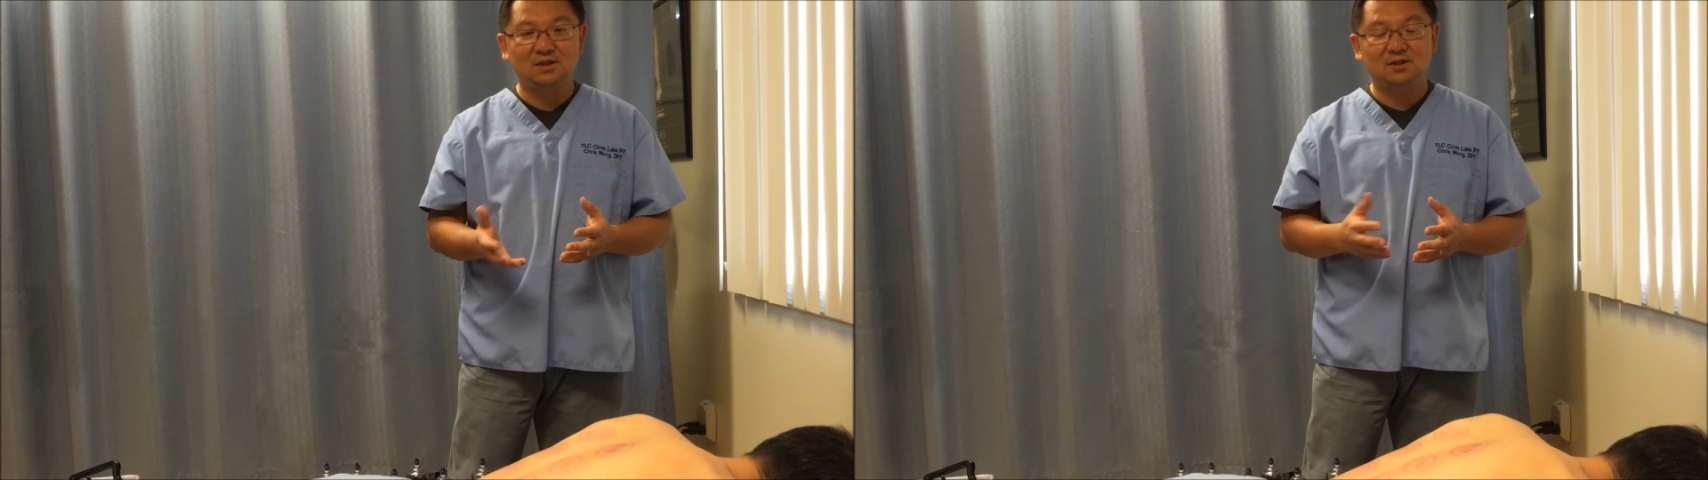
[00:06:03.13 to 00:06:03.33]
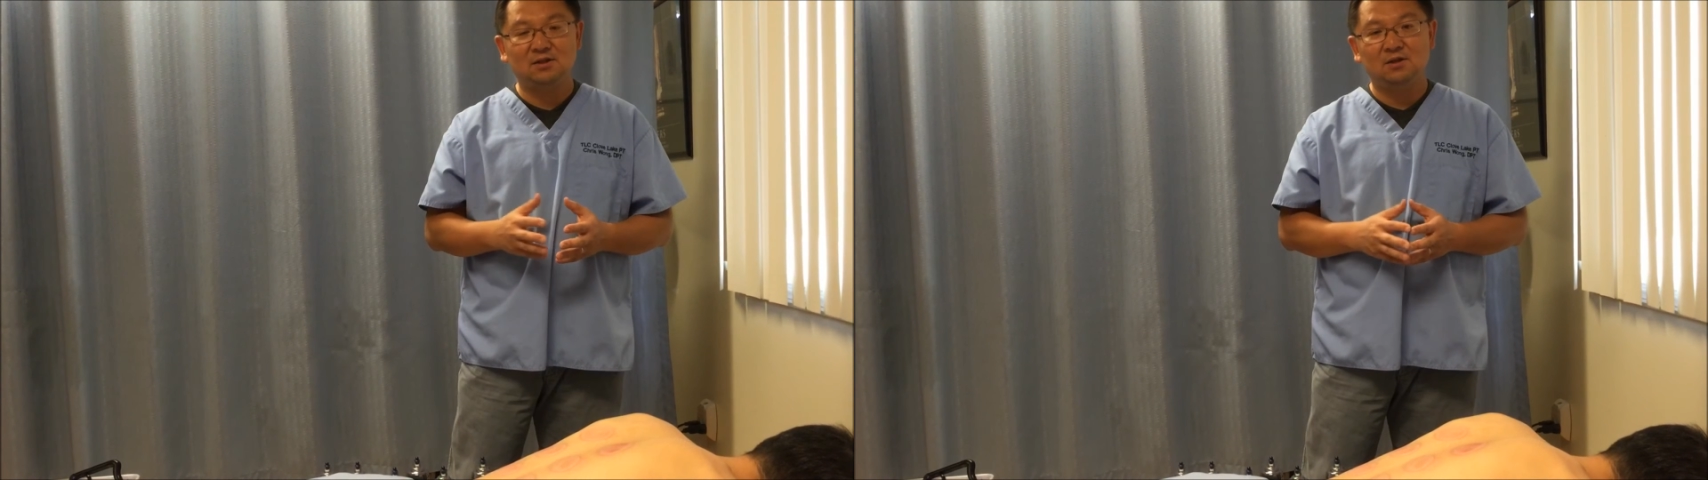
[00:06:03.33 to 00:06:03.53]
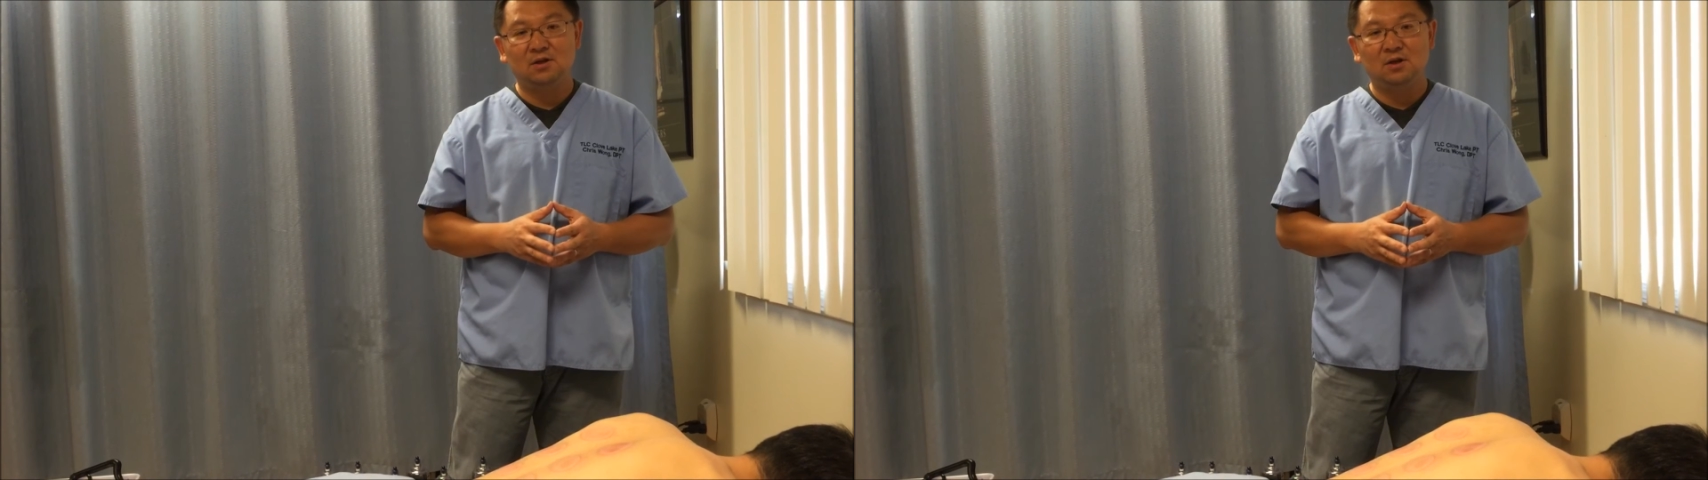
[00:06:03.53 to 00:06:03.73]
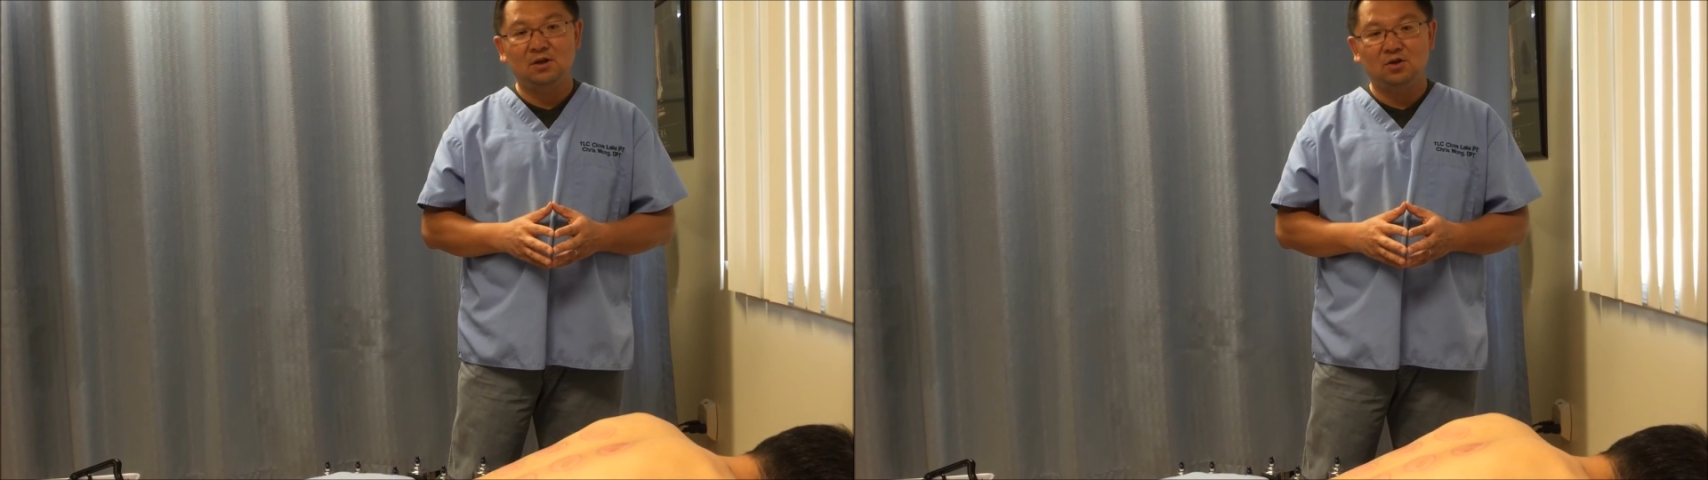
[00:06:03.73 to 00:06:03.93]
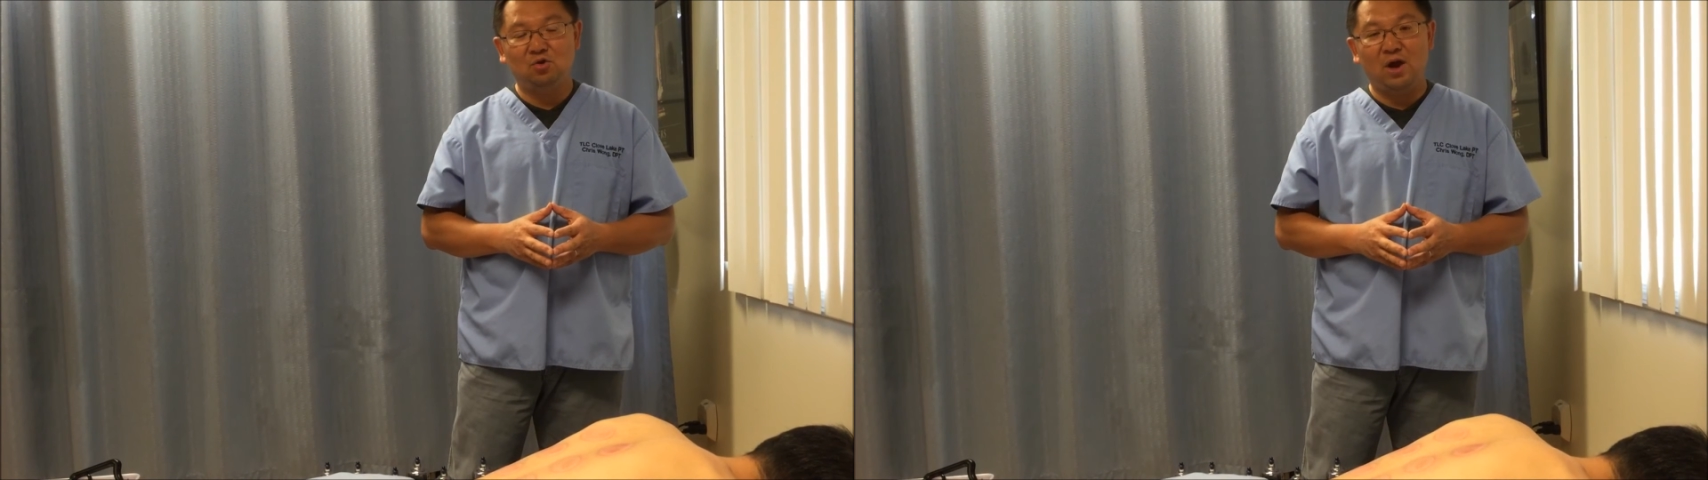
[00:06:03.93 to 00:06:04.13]
ask
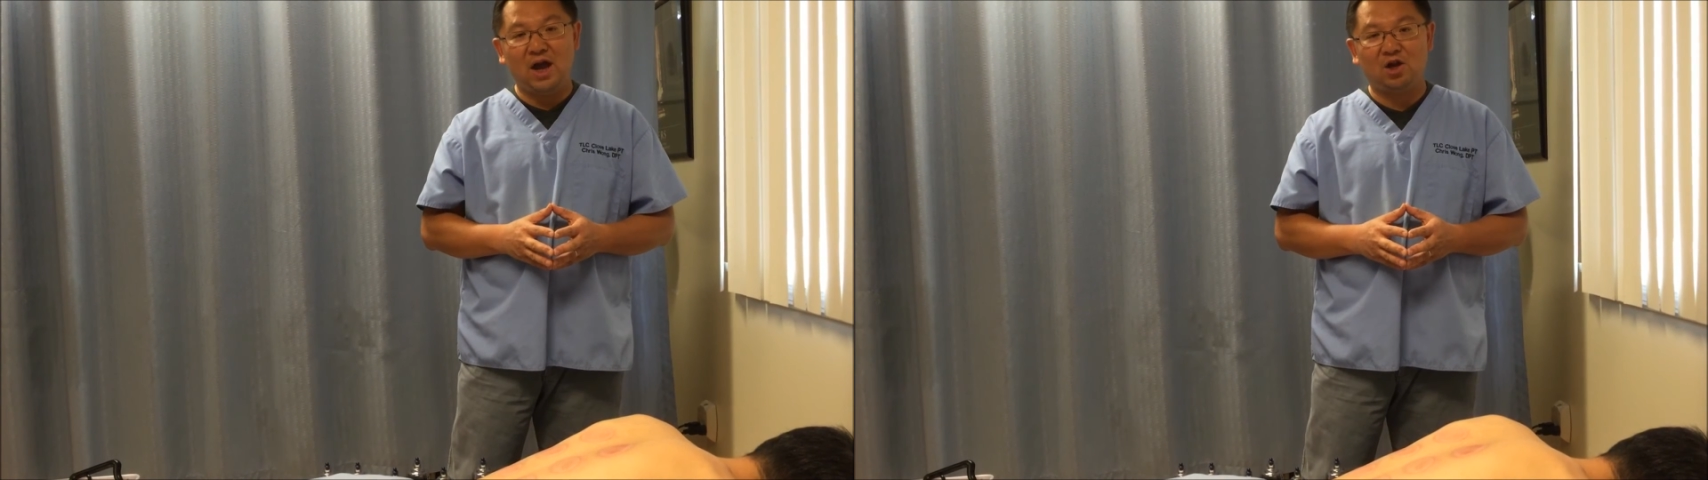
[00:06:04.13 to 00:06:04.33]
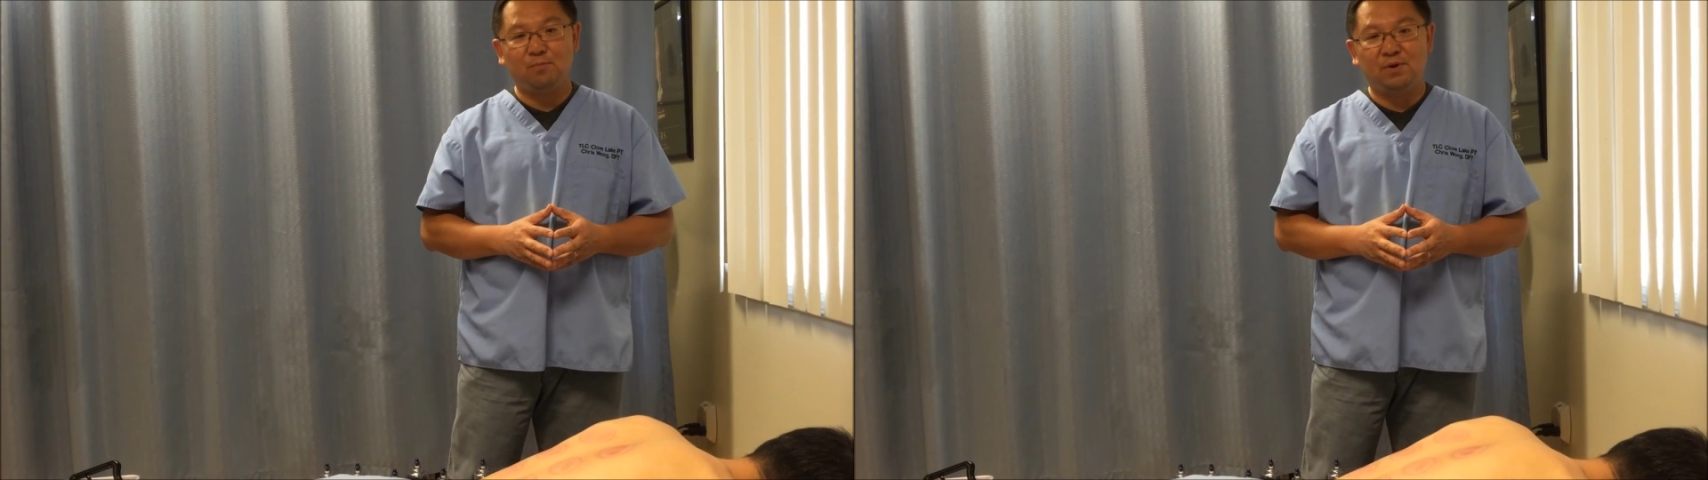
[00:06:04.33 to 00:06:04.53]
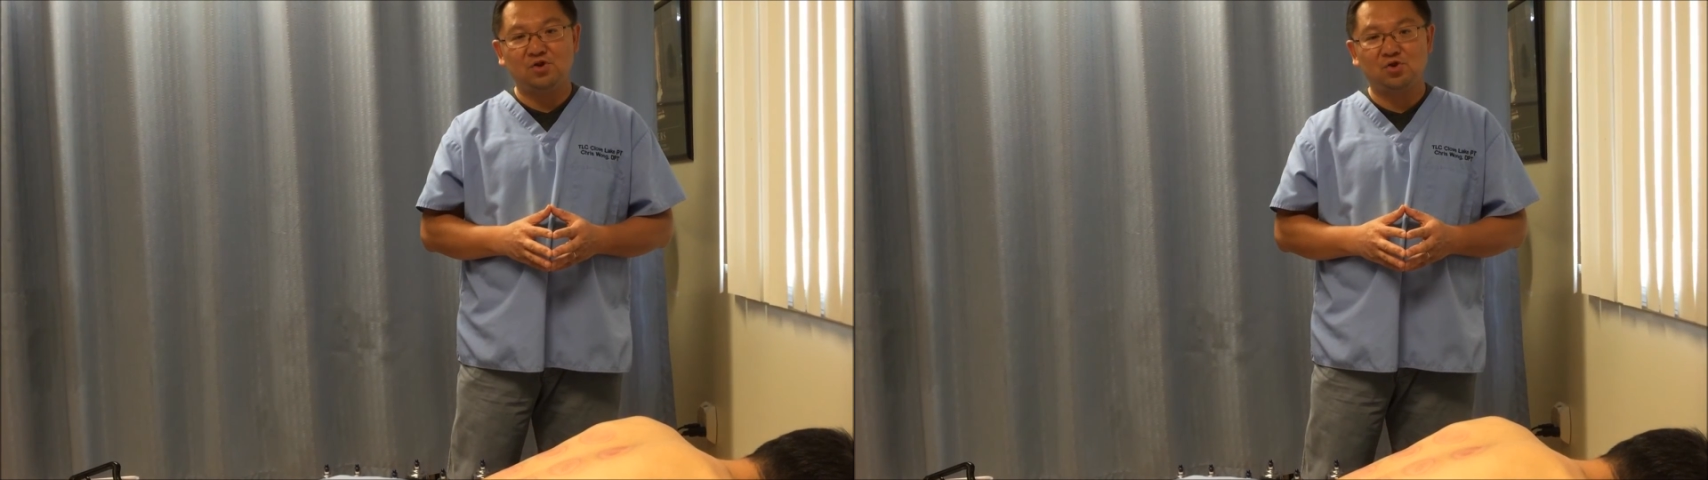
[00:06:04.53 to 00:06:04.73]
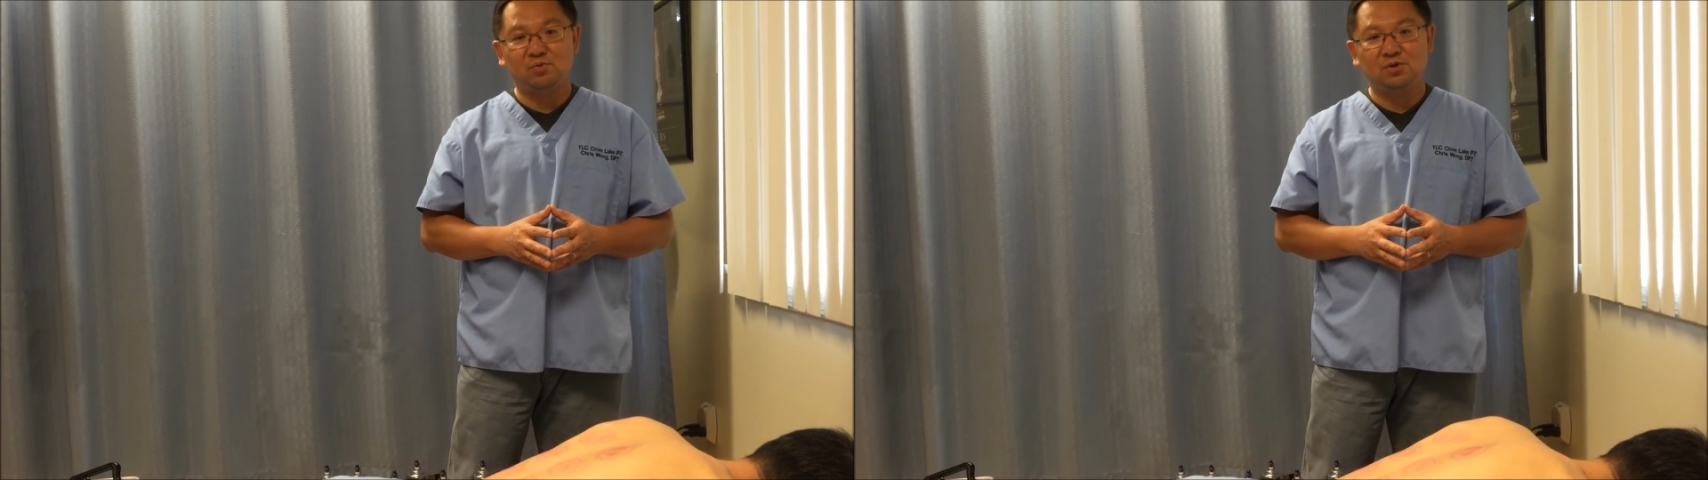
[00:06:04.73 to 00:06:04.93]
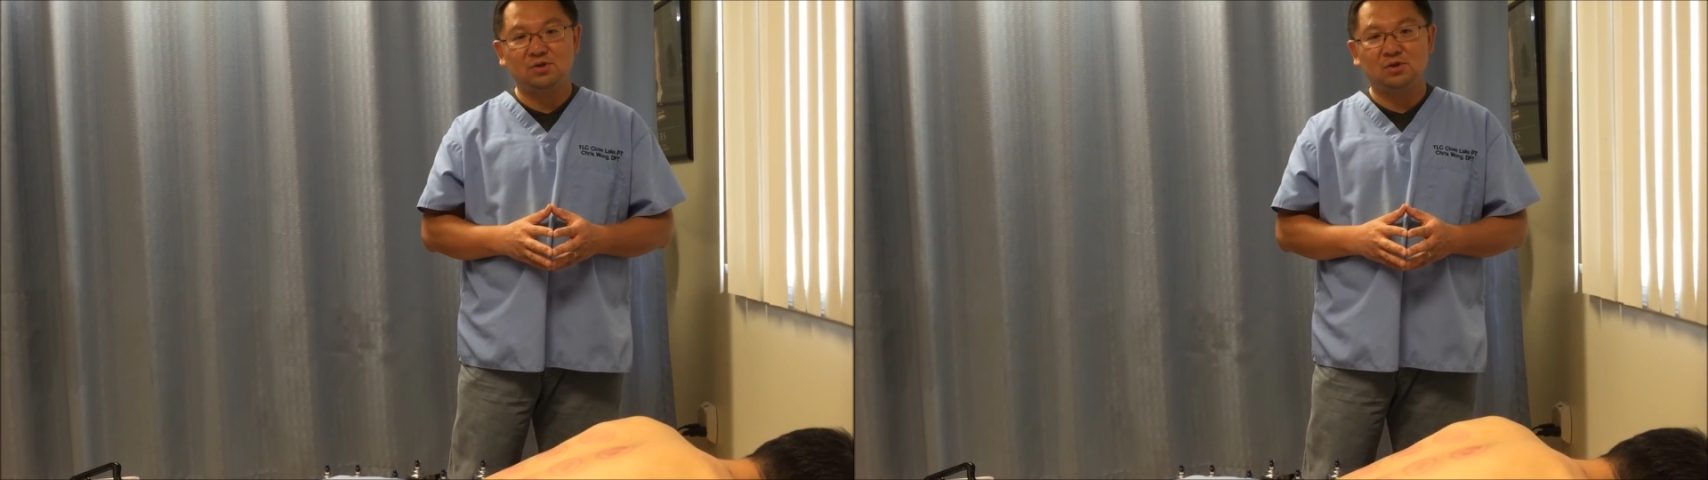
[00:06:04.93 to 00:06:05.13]
your
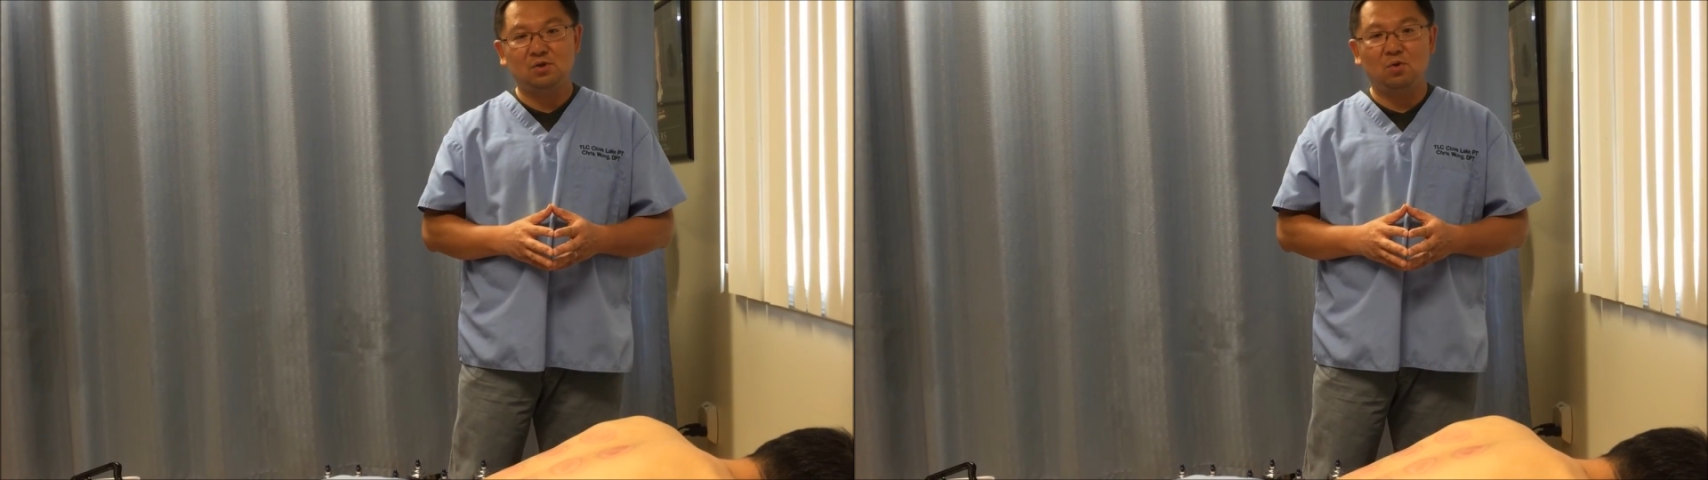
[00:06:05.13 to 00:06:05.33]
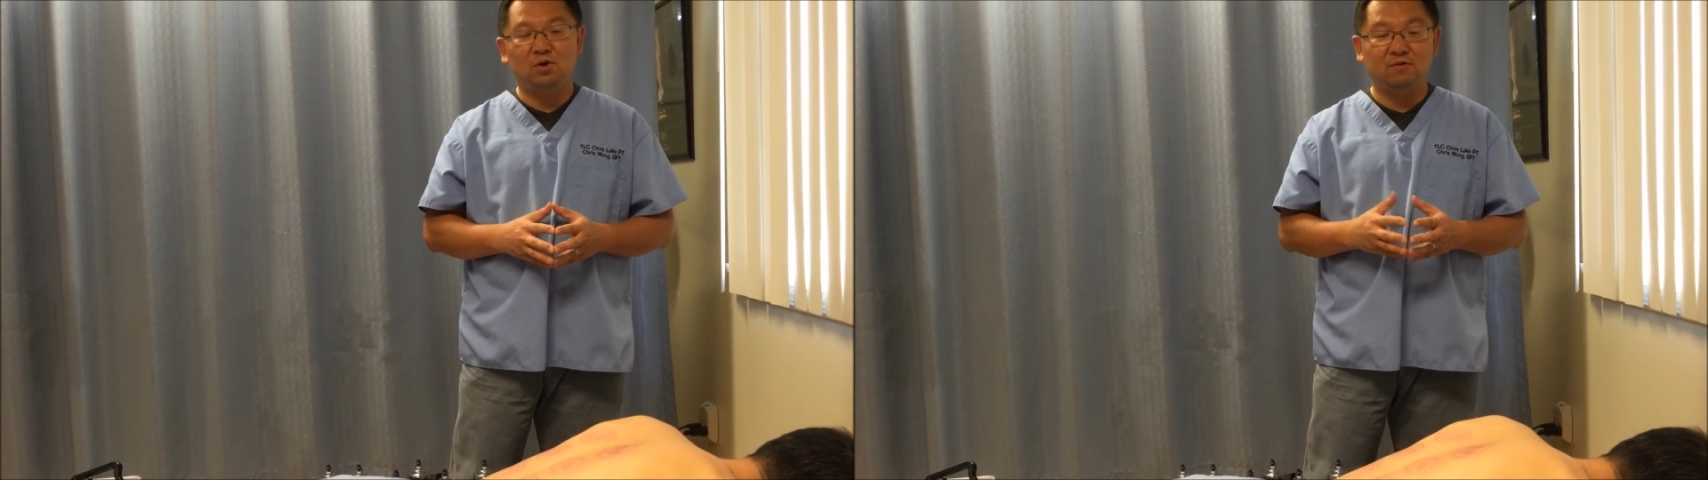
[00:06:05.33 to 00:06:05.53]
acupuncturist